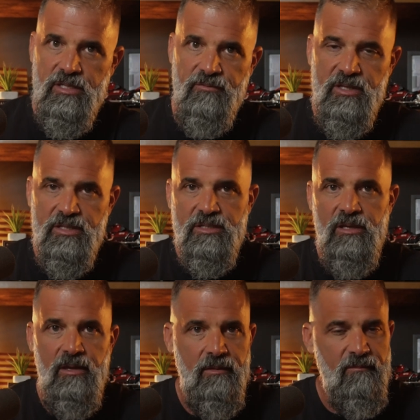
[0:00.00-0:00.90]
of this
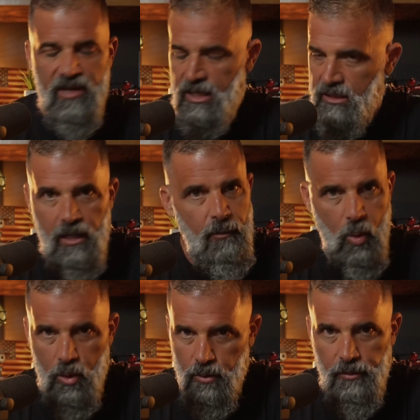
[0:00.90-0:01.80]
fucked up
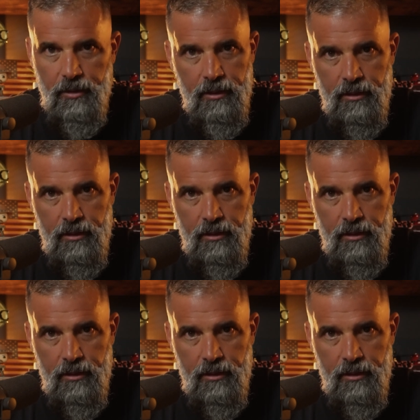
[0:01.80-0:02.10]
world,